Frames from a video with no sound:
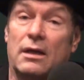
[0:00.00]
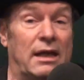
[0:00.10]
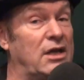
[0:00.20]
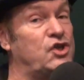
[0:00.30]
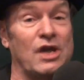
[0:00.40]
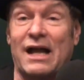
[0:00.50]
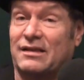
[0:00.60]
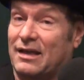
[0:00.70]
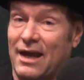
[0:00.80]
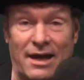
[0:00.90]
He shot
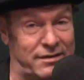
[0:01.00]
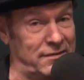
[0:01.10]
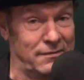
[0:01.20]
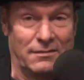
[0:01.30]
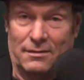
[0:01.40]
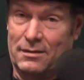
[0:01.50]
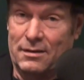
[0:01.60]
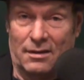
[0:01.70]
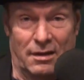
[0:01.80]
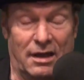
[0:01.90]
the kid.
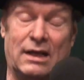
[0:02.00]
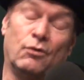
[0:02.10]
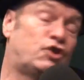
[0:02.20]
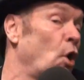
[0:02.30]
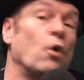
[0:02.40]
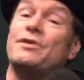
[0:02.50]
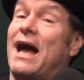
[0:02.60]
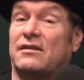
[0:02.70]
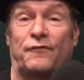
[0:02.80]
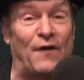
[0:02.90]
He was told
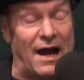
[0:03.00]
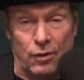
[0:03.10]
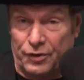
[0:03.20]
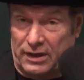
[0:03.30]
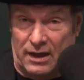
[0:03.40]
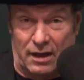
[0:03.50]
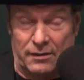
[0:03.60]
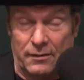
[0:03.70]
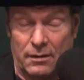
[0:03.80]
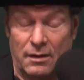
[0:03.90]
not to follow the kid.
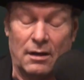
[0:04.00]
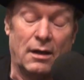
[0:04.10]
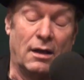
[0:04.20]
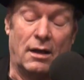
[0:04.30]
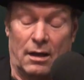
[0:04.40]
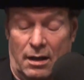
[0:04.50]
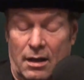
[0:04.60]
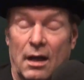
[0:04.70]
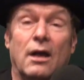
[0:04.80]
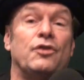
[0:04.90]

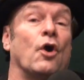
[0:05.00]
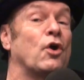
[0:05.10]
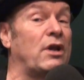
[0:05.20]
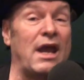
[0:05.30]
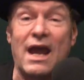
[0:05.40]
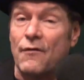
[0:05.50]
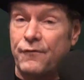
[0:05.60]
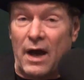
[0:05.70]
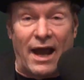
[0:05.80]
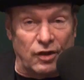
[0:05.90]
They're going to
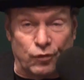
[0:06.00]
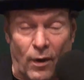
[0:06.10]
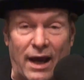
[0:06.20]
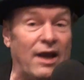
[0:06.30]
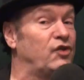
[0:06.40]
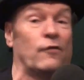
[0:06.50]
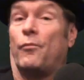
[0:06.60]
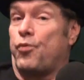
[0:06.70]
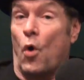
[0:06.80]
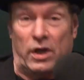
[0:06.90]
have x-rays of a
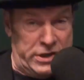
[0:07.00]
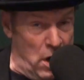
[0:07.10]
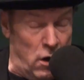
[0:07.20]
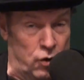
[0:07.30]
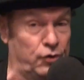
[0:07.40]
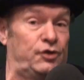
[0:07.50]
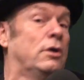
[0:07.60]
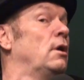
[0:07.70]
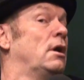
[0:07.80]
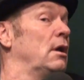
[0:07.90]
broken nose.
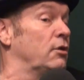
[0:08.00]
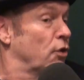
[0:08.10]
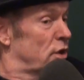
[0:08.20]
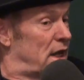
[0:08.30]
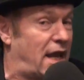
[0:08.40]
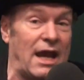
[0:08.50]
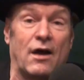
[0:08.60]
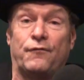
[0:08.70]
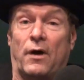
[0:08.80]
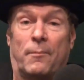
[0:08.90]
They're going to
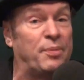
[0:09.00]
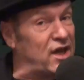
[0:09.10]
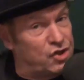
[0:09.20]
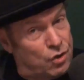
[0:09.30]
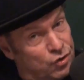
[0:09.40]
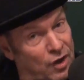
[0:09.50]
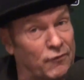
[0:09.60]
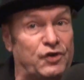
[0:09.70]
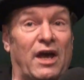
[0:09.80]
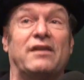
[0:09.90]
have pictures of
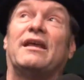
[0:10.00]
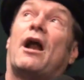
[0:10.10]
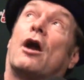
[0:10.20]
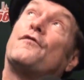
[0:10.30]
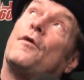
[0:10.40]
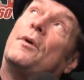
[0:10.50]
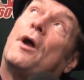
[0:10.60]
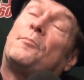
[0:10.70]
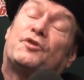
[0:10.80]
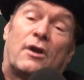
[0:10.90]
his head that aren't from an
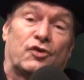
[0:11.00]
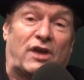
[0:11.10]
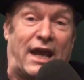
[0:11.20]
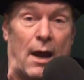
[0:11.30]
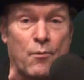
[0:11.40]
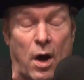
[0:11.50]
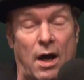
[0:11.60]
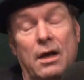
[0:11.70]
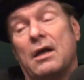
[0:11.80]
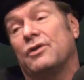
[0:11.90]
upstairs
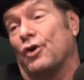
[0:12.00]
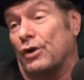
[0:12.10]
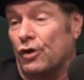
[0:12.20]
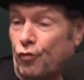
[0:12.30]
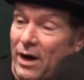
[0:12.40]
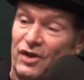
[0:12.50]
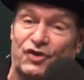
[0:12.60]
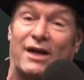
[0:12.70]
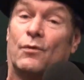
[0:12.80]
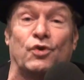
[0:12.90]
camera. They're going to try to
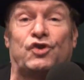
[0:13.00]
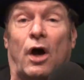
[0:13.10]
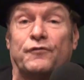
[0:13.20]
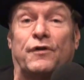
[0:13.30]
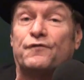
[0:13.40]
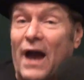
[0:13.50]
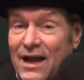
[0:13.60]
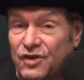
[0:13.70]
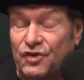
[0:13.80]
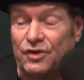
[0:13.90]
say it was
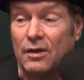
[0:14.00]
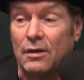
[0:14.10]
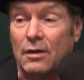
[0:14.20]
self-defense.